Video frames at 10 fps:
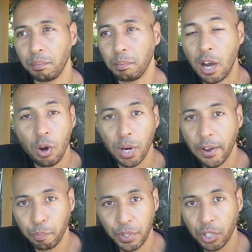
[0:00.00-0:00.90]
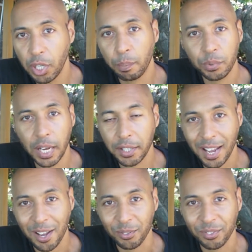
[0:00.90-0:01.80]
My whole life's been turned upside
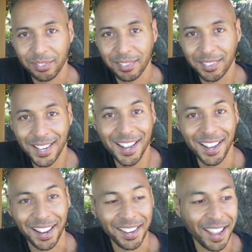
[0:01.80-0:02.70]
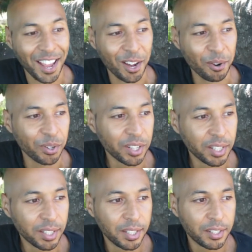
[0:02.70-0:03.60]
down, and now
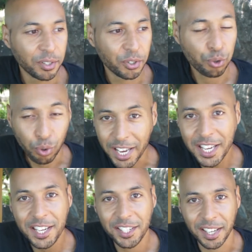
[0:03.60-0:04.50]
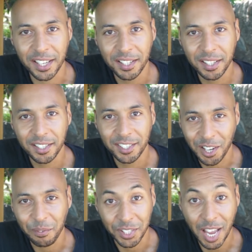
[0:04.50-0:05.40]
crazy
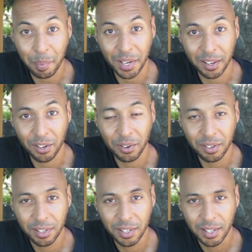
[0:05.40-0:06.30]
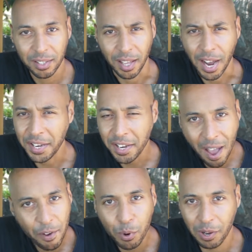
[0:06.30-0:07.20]
stuff is happening that I
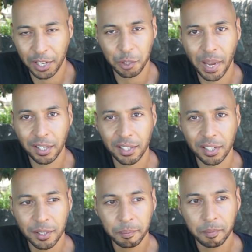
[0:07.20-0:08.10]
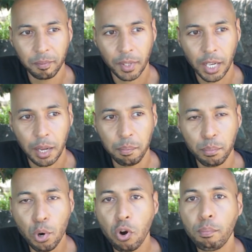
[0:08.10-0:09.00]
never would have expected. And
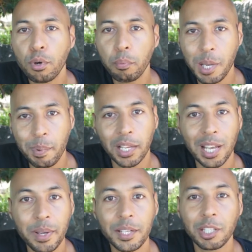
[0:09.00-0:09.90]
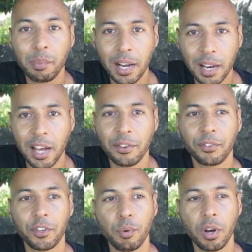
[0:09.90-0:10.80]
more people are coming into my
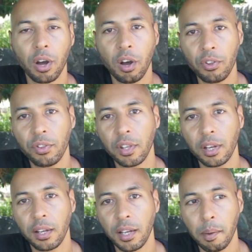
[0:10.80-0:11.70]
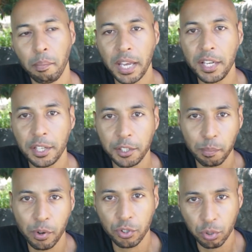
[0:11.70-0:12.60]
life who are on amazing
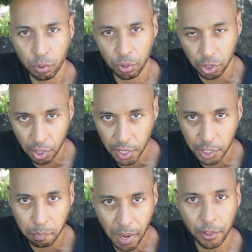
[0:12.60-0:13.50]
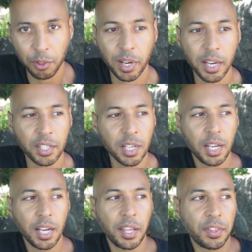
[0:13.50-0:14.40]
spiritual journeys and pathways,
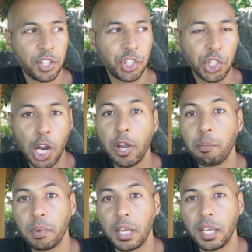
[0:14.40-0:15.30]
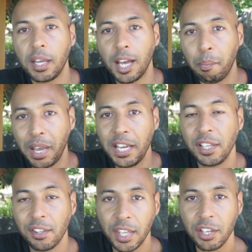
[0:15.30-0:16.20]
and they're showing me
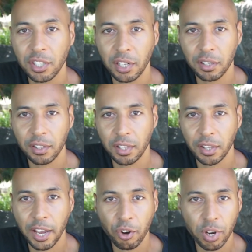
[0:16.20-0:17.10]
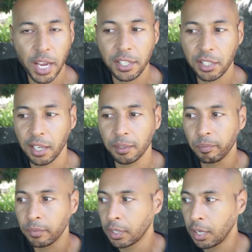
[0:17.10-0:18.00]
amazing things that they're creating,
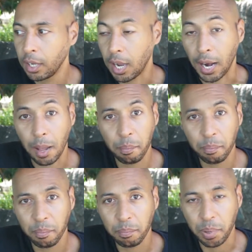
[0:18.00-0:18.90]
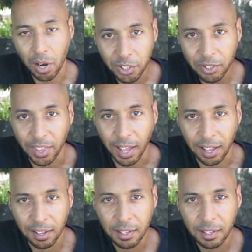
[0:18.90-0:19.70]
and I'm part of that.